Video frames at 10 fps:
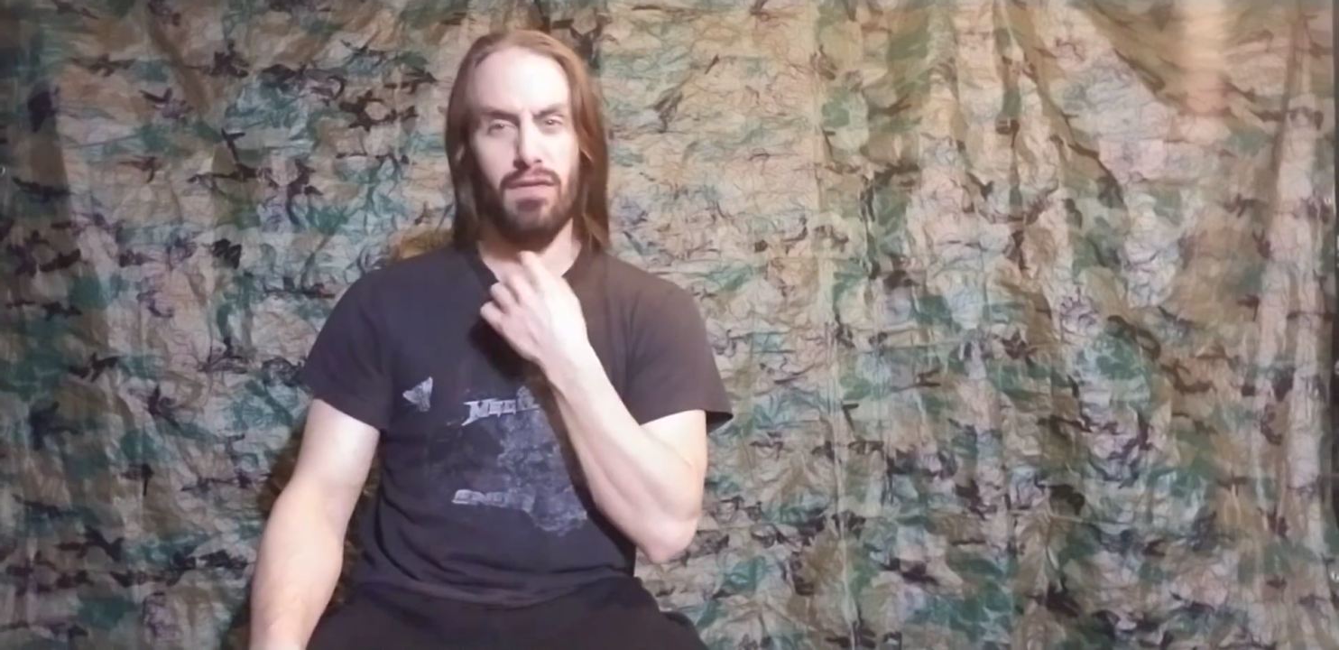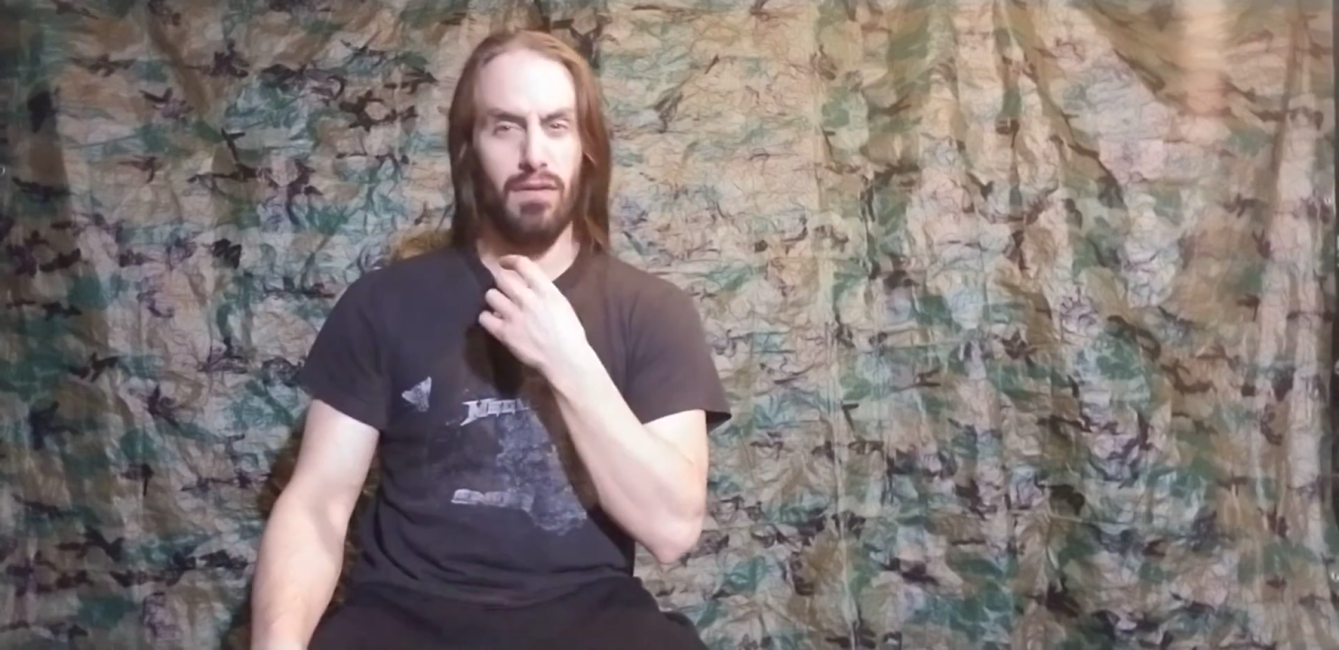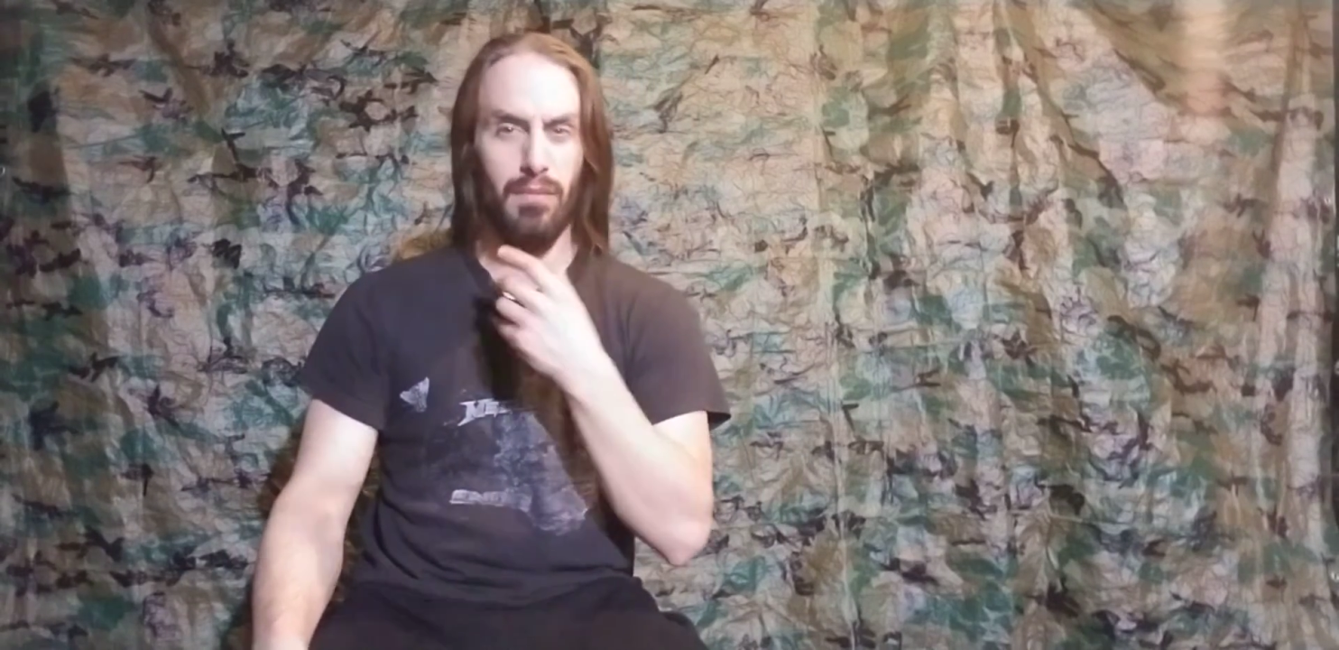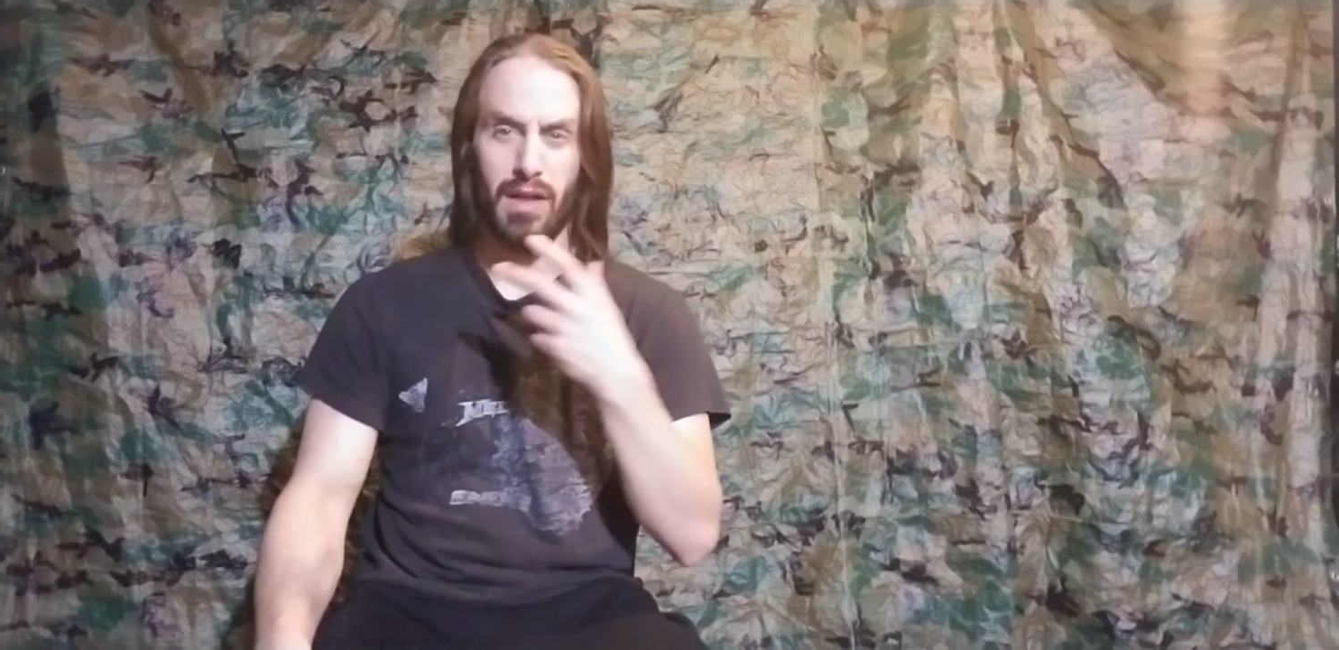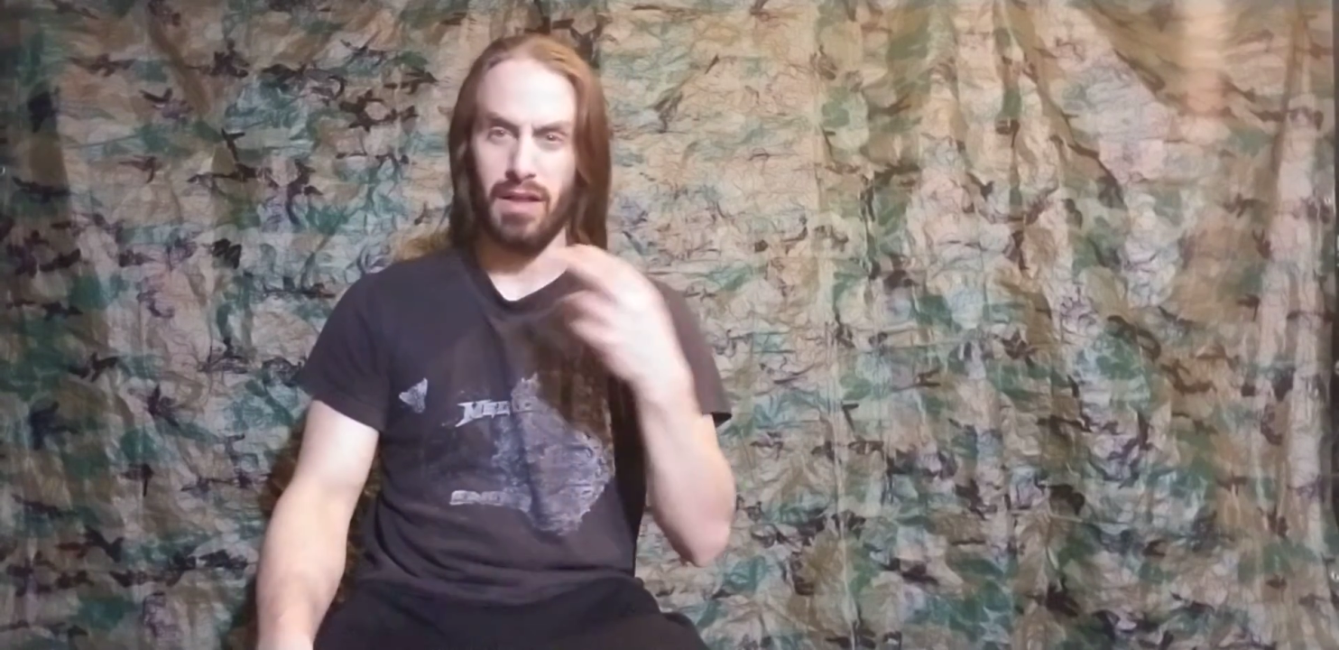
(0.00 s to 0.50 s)

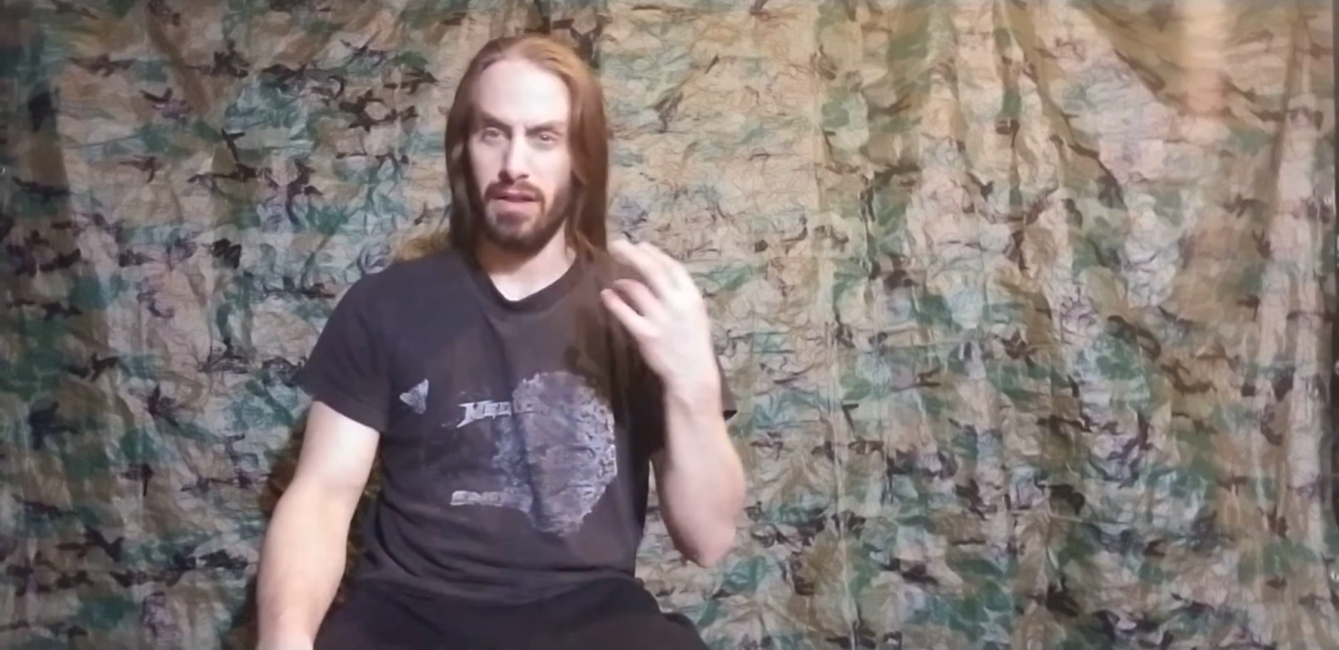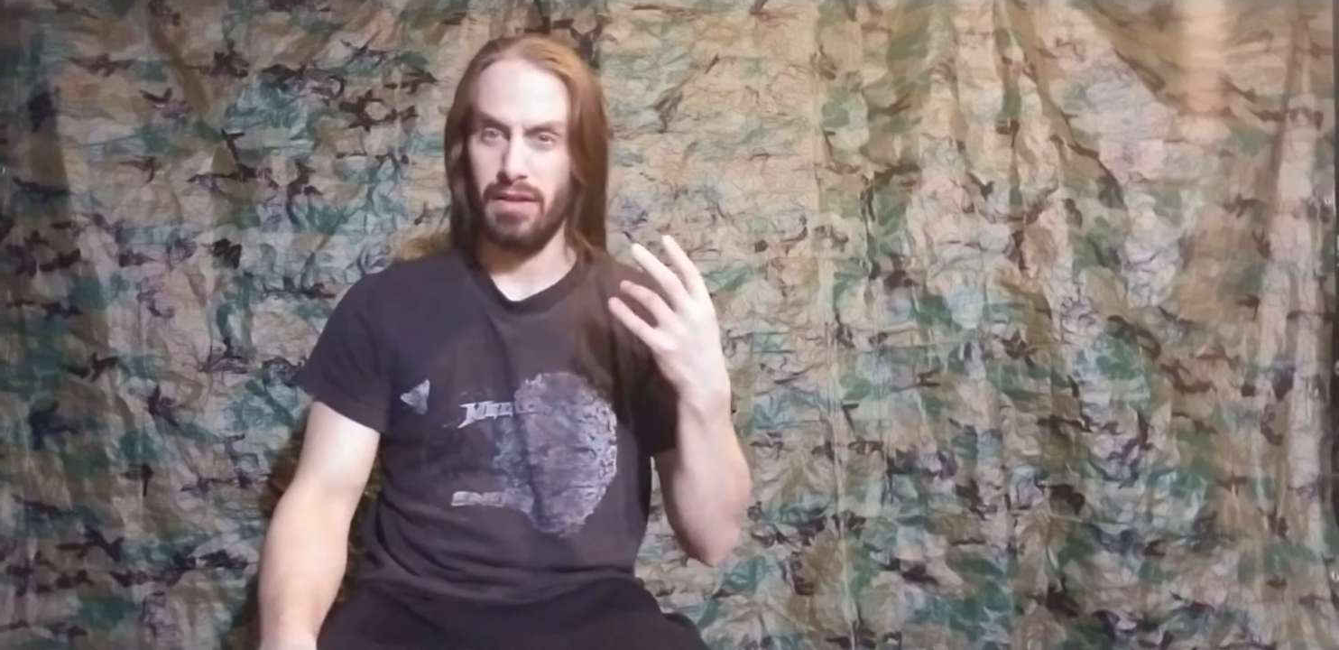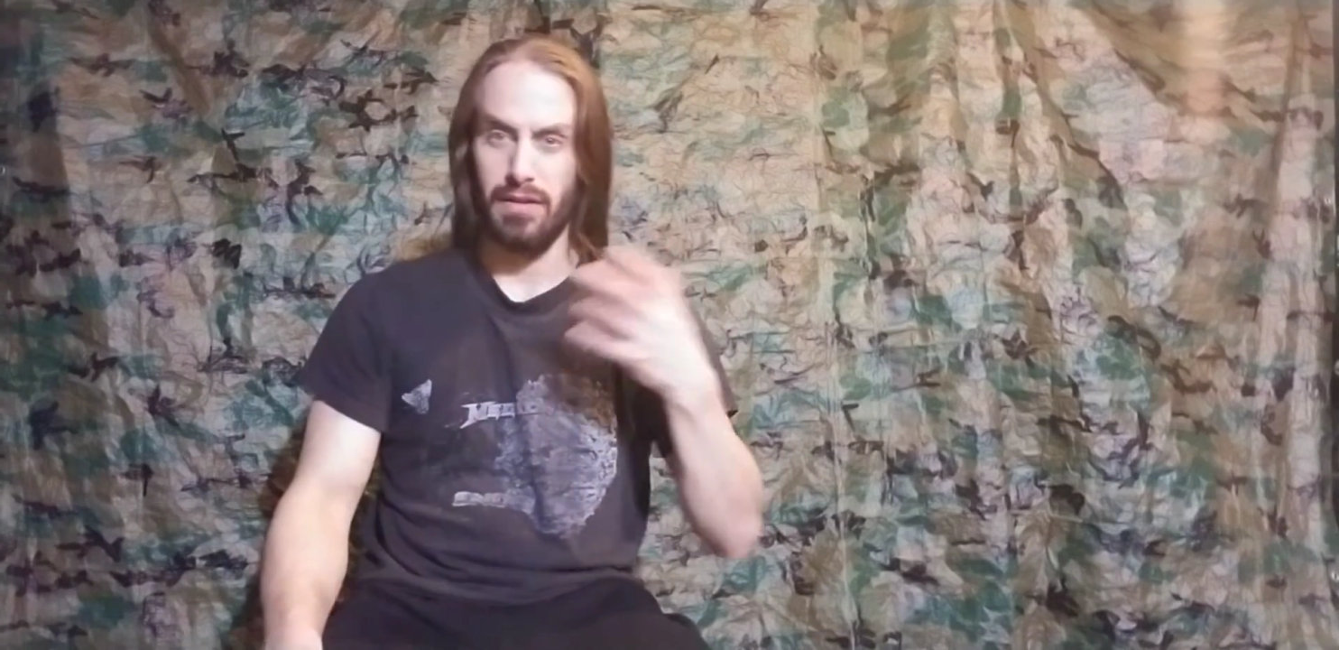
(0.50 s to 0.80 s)
on my